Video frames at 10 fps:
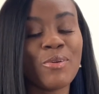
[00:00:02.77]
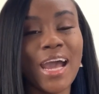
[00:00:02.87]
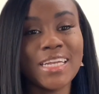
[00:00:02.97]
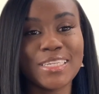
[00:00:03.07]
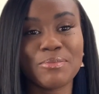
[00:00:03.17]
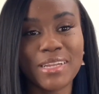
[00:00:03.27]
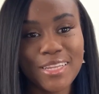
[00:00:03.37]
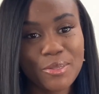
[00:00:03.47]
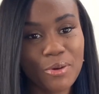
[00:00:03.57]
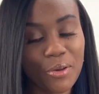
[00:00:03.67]
I just wanted to
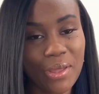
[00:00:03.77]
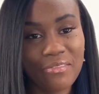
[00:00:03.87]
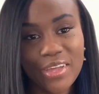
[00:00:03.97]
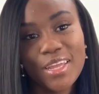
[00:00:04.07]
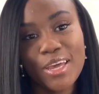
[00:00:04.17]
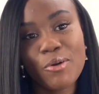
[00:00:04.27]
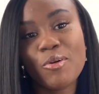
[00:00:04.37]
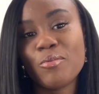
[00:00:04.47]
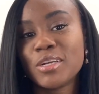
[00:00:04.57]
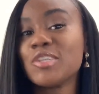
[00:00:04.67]
do a quick video
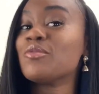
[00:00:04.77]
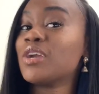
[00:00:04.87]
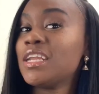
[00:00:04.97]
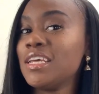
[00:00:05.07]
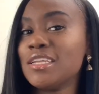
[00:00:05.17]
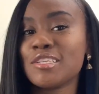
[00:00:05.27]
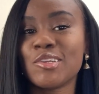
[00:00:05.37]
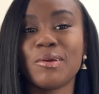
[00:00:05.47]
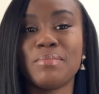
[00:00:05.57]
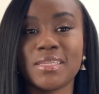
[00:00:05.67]
on what you're going to need to
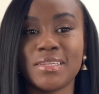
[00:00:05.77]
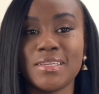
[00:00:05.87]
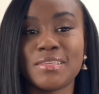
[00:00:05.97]
start business.